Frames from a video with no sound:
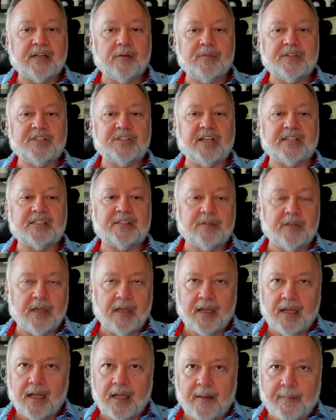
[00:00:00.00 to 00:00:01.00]
It was just
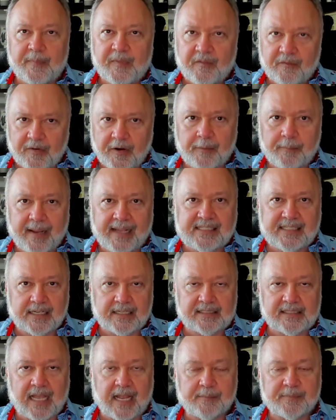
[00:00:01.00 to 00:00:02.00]
very
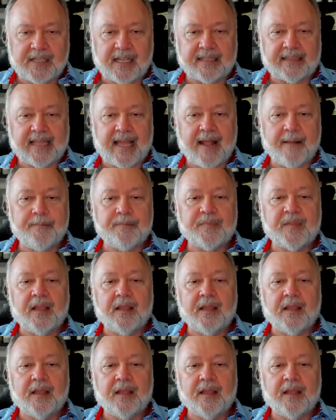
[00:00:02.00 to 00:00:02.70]
basic types like that.